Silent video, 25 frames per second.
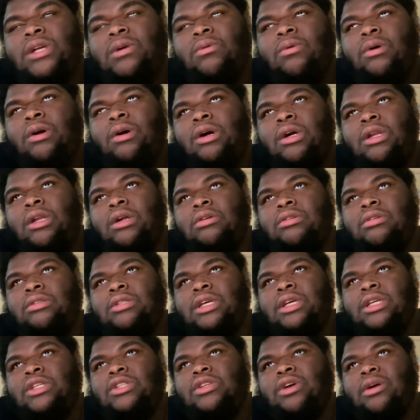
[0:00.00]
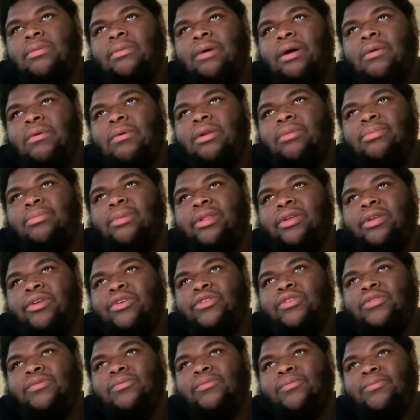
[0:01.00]
what else is talk about Warner
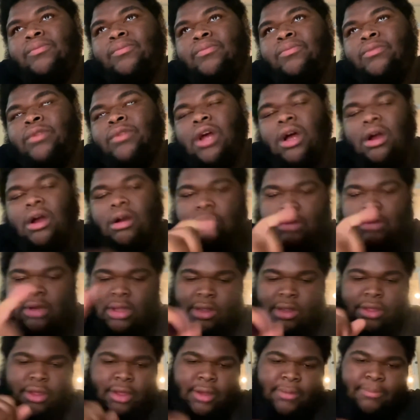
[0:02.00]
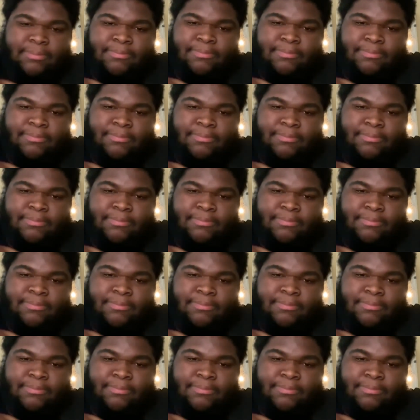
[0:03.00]
Brothers? Oh, another thing.